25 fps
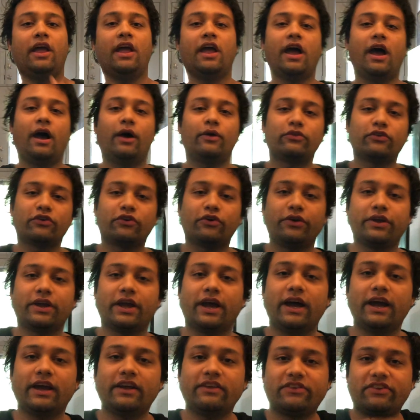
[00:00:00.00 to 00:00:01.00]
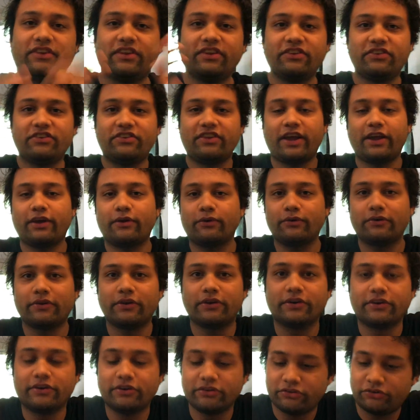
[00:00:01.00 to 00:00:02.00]
How's it going, guys? Xaikoo
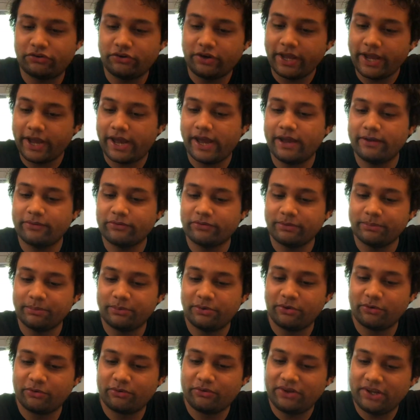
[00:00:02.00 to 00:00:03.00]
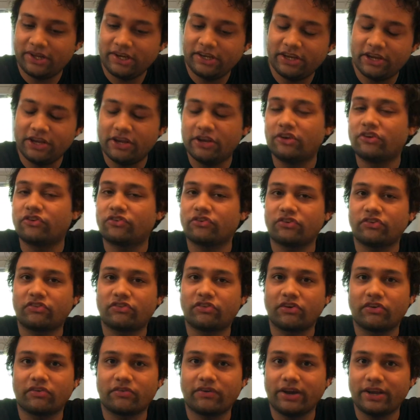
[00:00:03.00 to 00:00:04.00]
here. Today I have something really
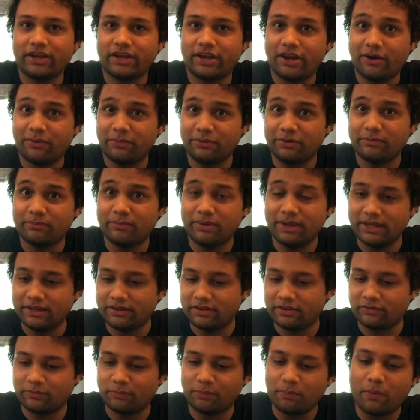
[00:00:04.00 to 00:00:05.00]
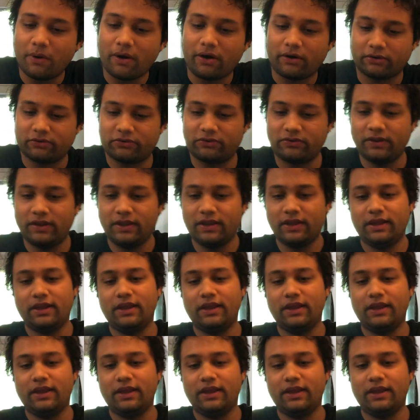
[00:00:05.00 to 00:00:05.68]
interesting right now with me in this box.